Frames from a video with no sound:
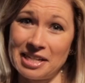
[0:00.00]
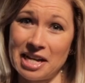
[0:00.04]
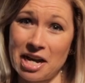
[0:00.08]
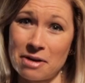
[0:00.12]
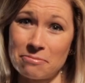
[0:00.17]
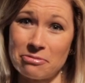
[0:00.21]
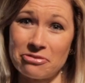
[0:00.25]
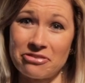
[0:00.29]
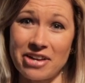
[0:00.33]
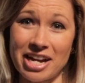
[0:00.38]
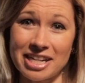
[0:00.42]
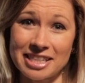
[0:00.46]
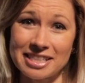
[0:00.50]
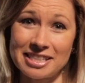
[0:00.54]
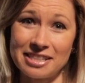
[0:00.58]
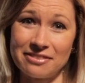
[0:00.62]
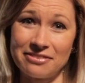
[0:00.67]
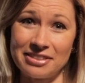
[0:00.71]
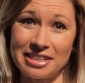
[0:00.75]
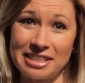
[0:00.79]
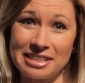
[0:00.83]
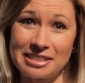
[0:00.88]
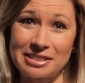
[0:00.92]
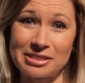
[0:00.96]
hub of
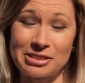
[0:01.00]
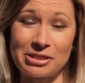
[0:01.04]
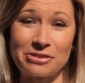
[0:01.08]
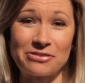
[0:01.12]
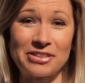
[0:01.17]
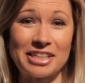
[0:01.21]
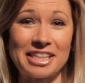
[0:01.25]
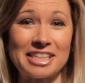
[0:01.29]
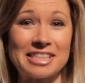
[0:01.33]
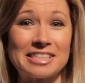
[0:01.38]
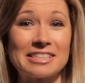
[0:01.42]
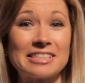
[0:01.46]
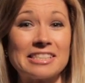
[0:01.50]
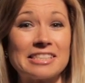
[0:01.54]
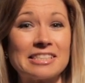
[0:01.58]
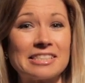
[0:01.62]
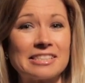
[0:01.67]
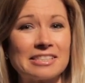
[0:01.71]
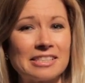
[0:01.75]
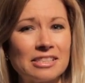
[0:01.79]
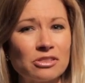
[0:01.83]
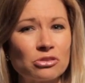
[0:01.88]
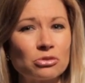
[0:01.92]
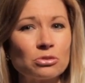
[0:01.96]
activities, serving as the
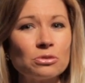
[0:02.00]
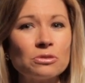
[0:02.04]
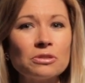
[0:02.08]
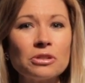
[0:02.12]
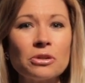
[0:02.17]
central